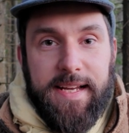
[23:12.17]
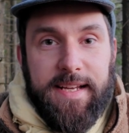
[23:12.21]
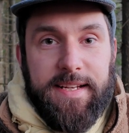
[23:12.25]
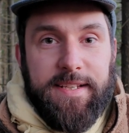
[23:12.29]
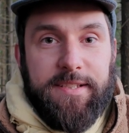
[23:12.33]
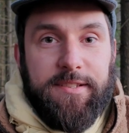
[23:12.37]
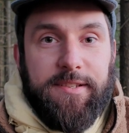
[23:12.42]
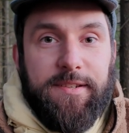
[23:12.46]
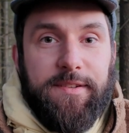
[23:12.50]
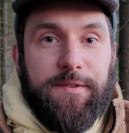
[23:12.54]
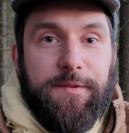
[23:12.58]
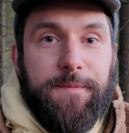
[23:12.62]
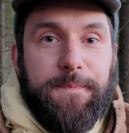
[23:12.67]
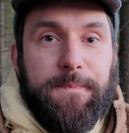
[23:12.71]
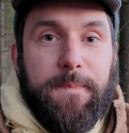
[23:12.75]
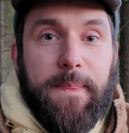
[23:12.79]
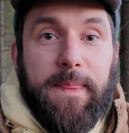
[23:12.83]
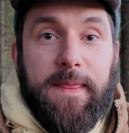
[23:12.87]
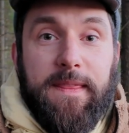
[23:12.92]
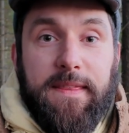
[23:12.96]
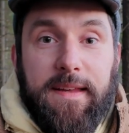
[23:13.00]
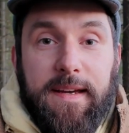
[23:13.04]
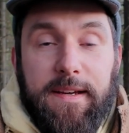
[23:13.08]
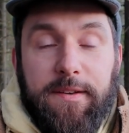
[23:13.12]
So
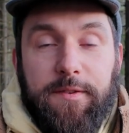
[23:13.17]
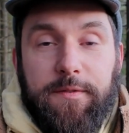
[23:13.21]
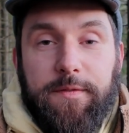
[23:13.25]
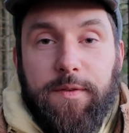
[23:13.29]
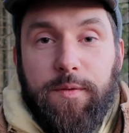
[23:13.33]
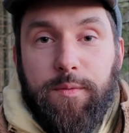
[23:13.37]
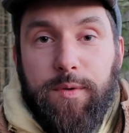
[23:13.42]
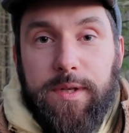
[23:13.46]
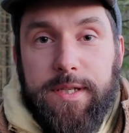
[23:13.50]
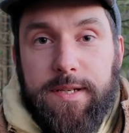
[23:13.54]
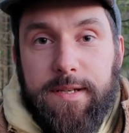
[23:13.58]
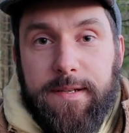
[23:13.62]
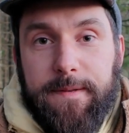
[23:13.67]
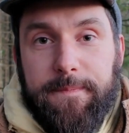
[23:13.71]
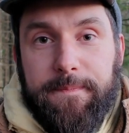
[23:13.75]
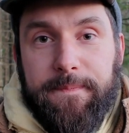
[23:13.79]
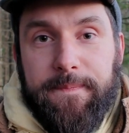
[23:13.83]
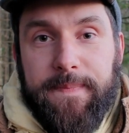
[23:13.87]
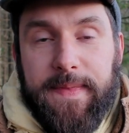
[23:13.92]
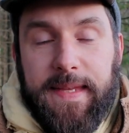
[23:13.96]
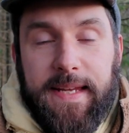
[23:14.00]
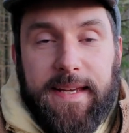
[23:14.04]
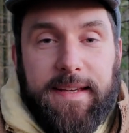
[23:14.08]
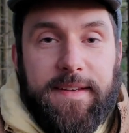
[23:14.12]
thank you for watching.
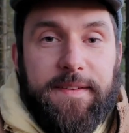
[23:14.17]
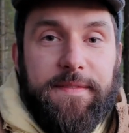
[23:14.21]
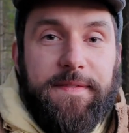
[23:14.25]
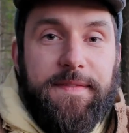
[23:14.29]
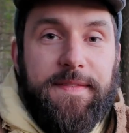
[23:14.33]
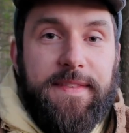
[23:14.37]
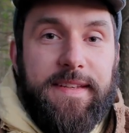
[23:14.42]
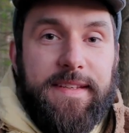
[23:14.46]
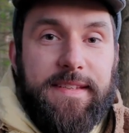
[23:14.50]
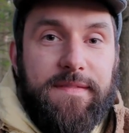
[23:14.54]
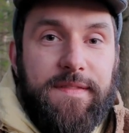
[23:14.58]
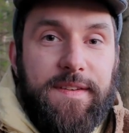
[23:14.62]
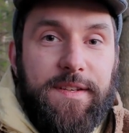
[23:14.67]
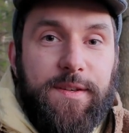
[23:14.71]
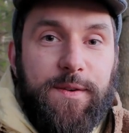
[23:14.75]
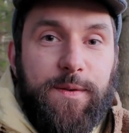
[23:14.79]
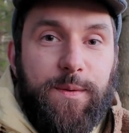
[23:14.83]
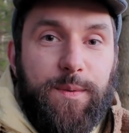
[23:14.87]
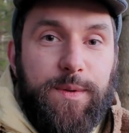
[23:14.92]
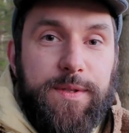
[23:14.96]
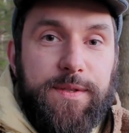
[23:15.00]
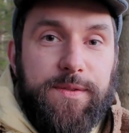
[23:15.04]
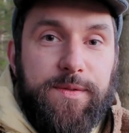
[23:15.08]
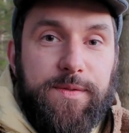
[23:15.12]
If this video
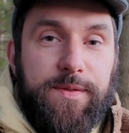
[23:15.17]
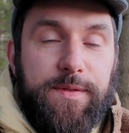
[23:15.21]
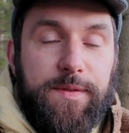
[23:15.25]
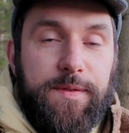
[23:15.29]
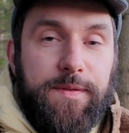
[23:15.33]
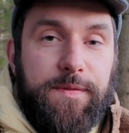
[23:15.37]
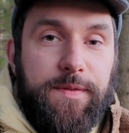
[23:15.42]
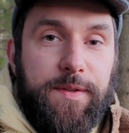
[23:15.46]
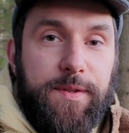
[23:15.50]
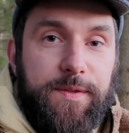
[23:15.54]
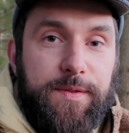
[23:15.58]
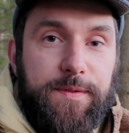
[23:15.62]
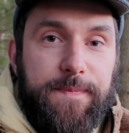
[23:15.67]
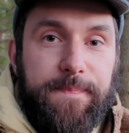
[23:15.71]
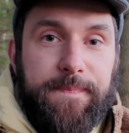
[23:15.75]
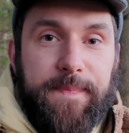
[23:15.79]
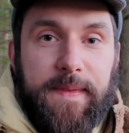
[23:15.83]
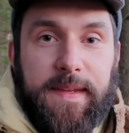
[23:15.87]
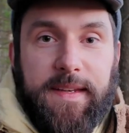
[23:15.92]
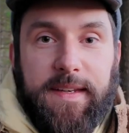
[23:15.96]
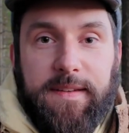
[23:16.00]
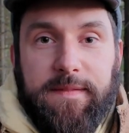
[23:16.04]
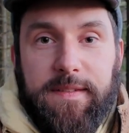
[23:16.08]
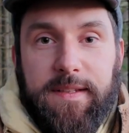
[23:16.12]
was useful for you,
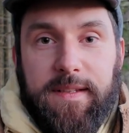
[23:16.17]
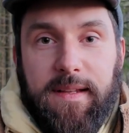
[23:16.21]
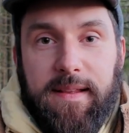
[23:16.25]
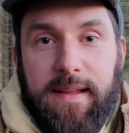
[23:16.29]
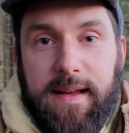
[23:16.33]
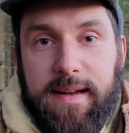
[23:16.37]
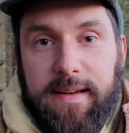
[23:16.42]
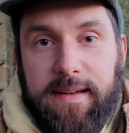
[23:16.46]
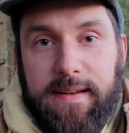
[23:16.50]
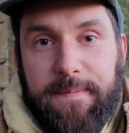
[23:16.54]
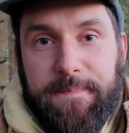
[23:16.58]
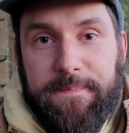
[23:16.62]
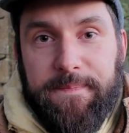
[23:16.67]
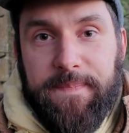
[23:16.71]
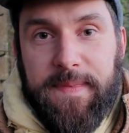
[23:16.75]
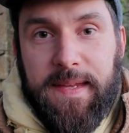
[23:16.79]
give it a like.